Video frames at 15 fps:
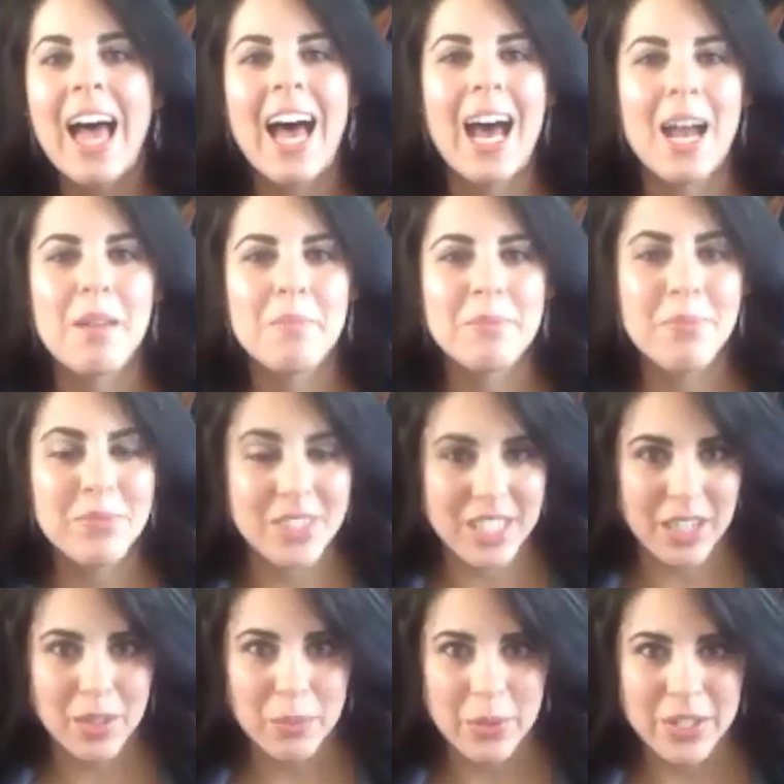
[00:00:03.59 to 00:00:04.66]
I'm
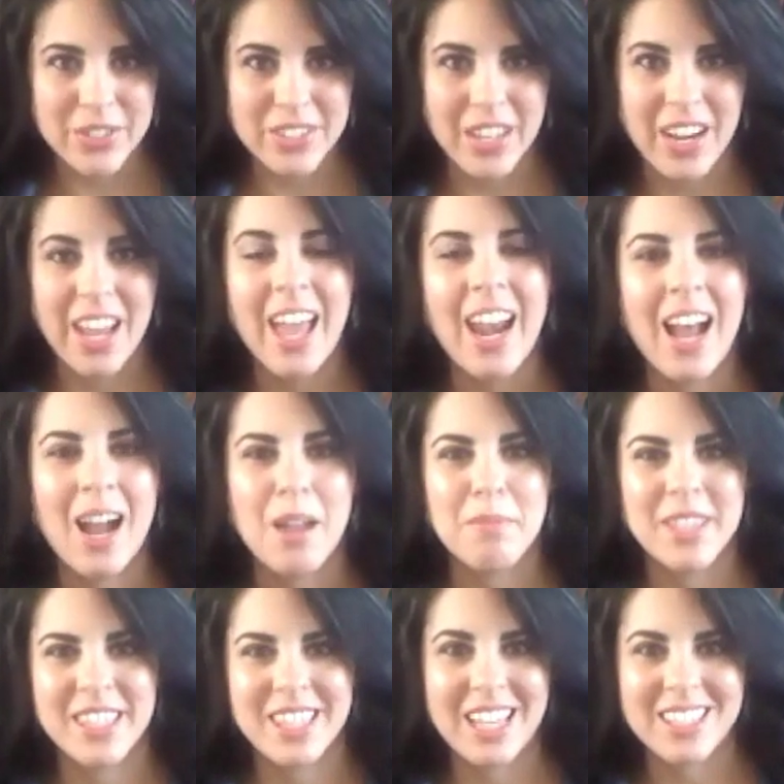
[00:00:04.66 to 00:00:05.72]
Sarah Wilson, and
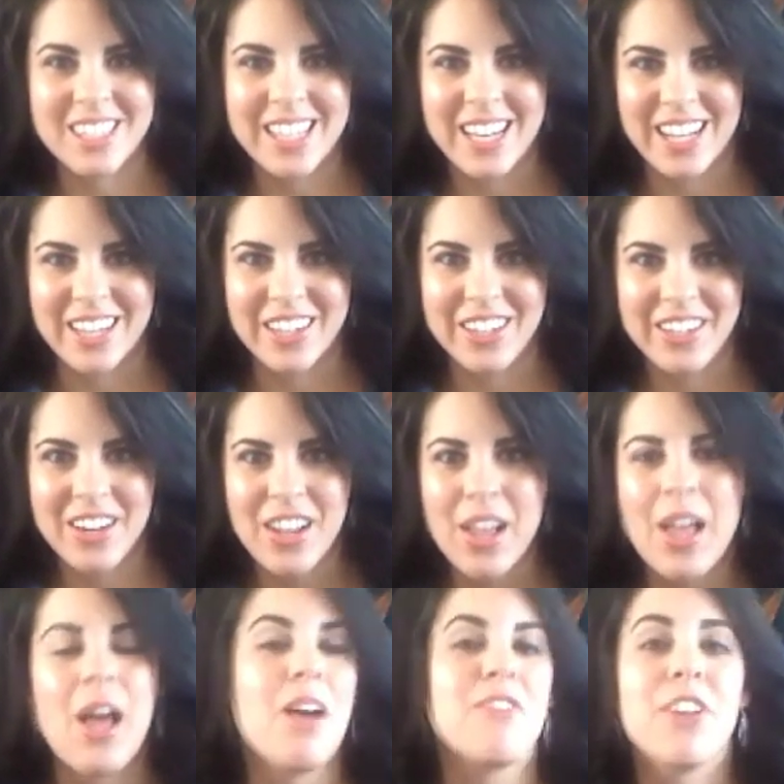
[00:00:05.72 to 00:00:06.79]
I'm the Sexy Knitter.
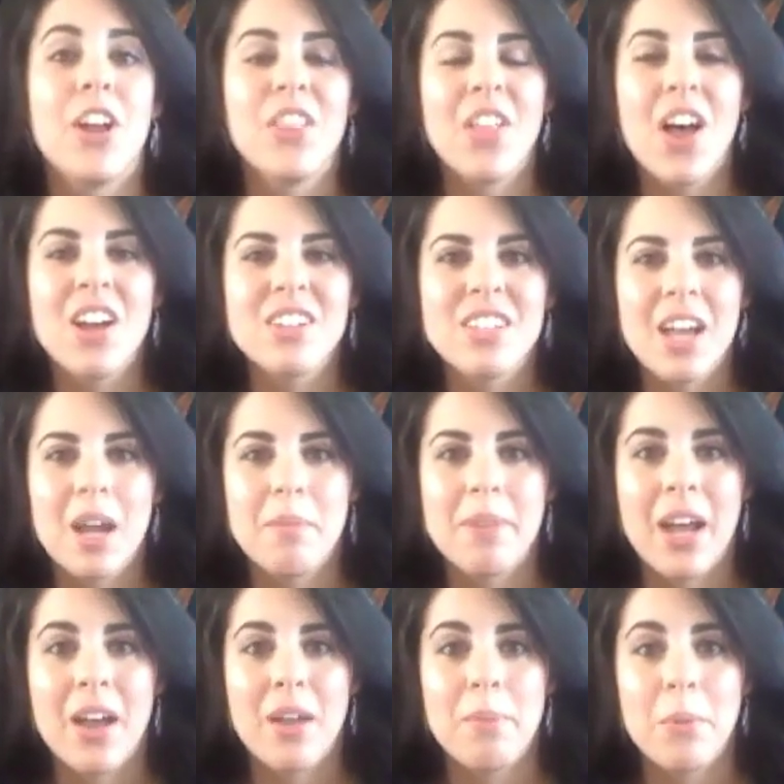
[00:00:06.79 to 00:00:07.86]
For a long time
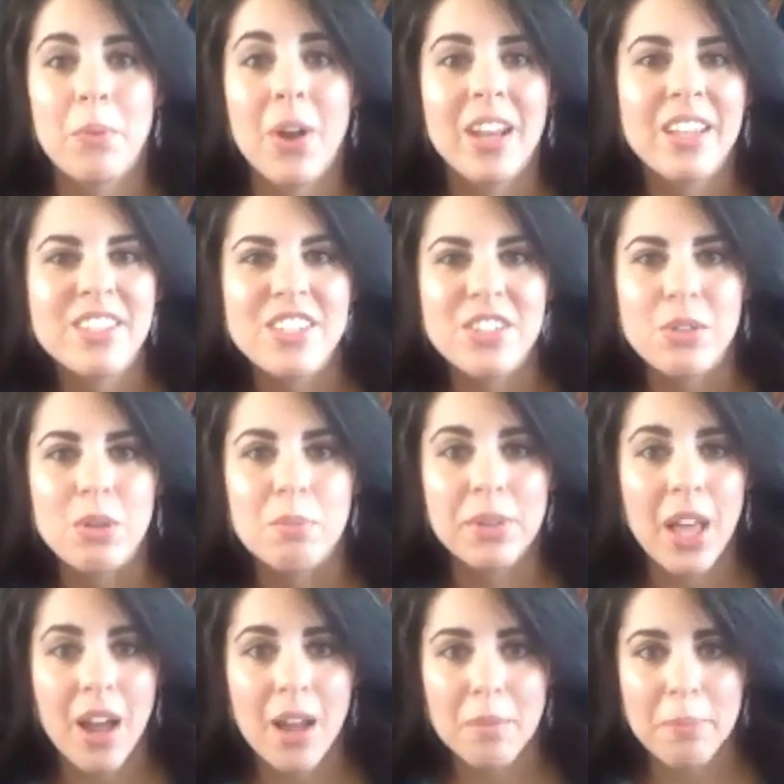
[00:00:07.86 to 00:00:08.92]
now, I've been wanting to do a
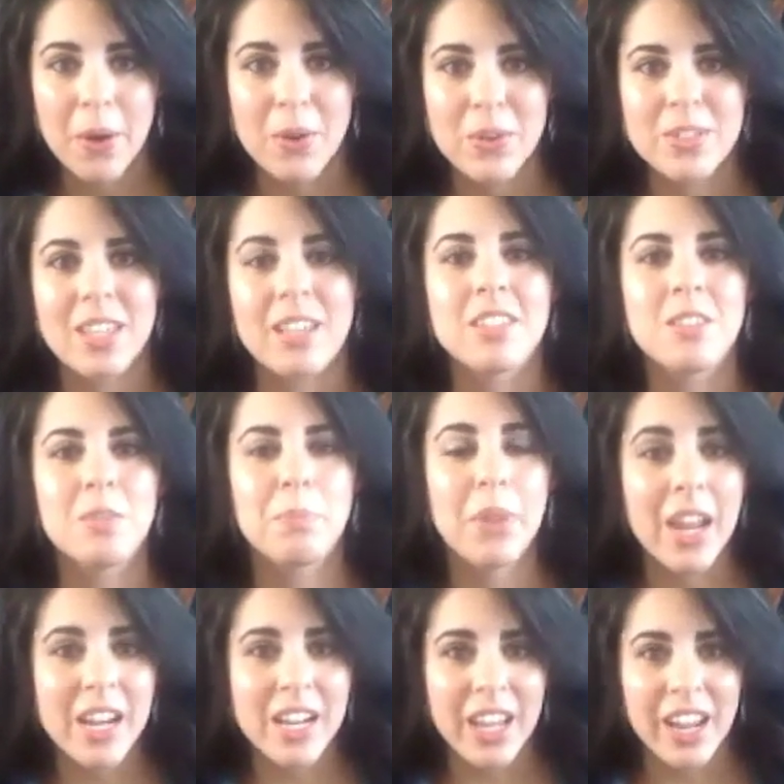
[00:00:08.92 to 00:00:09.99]
blog post
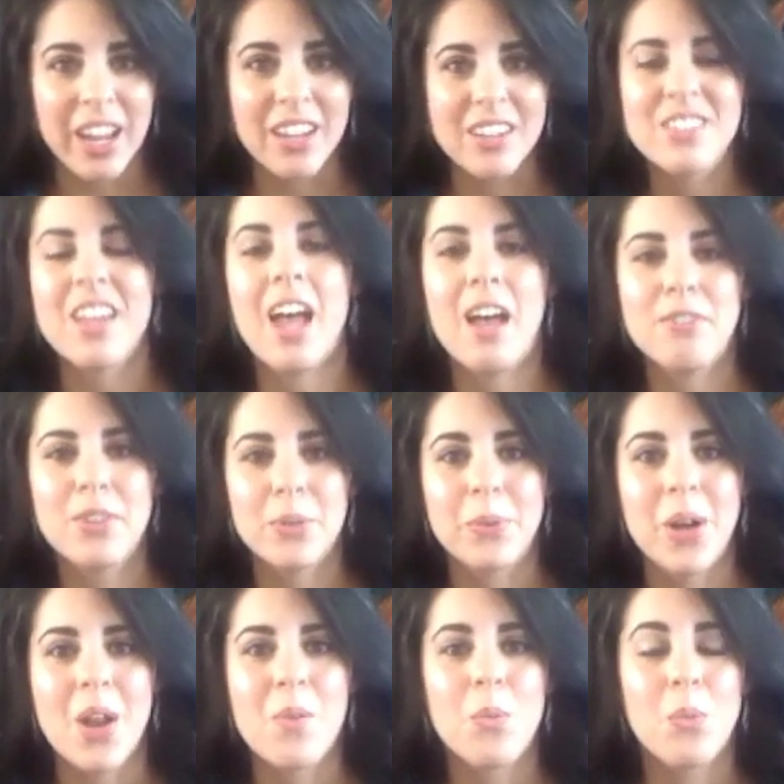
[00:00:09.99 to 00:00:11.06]
explaining to
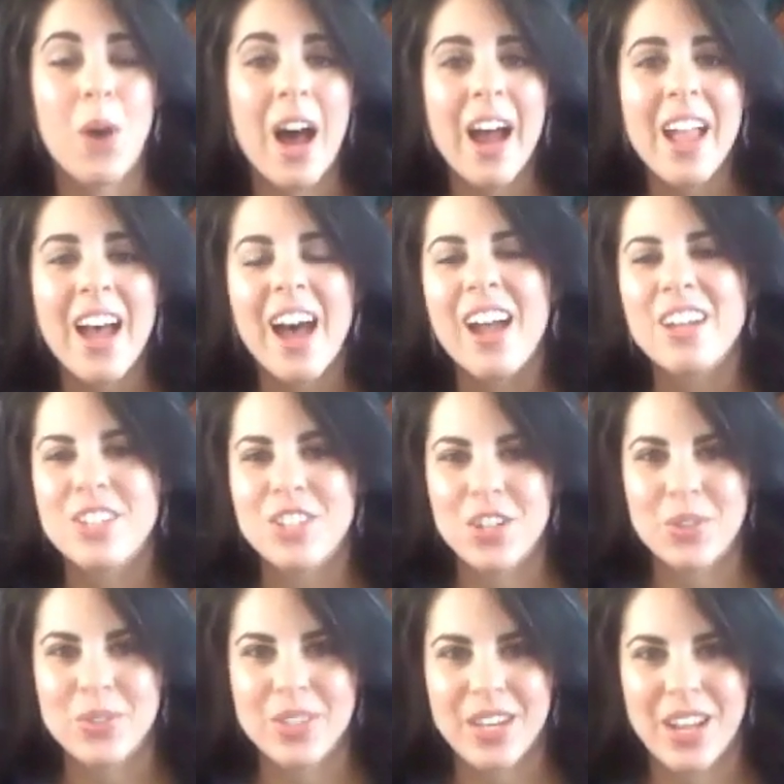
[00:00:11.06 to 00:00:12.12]
everyone why I
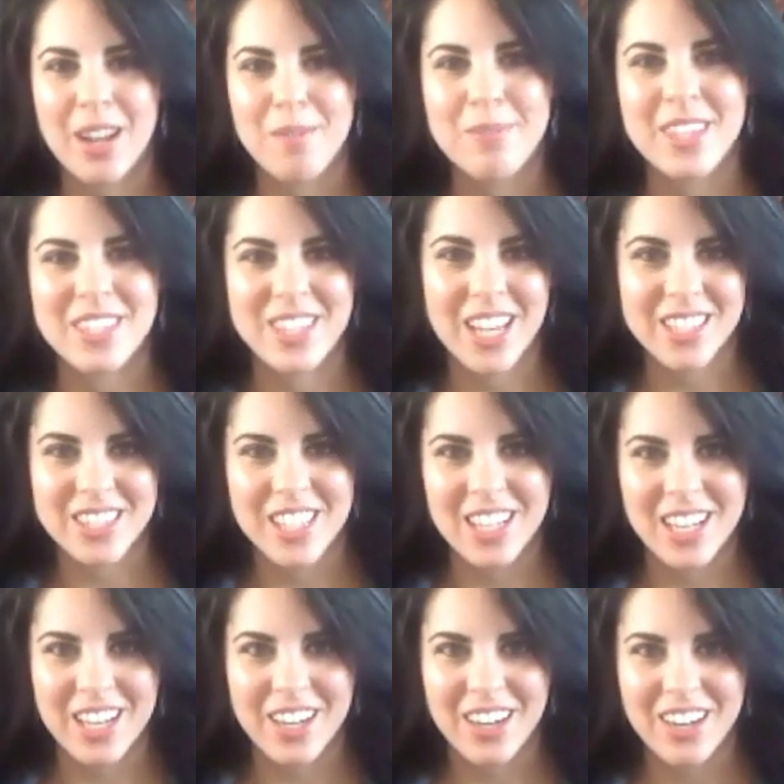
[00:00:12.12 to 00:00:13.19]
chose the name The Sexy
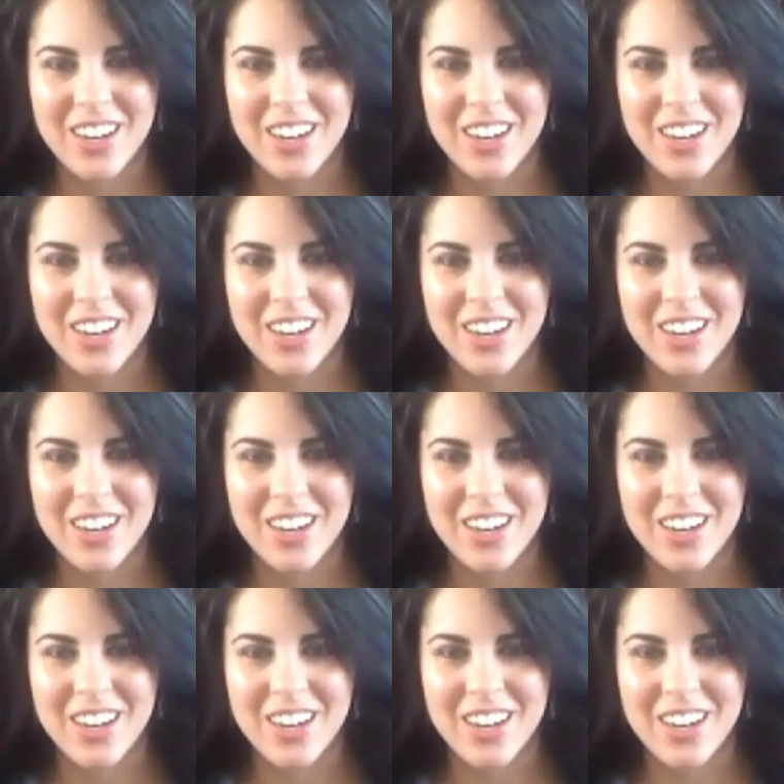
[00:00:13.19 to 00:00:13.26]
Knitter.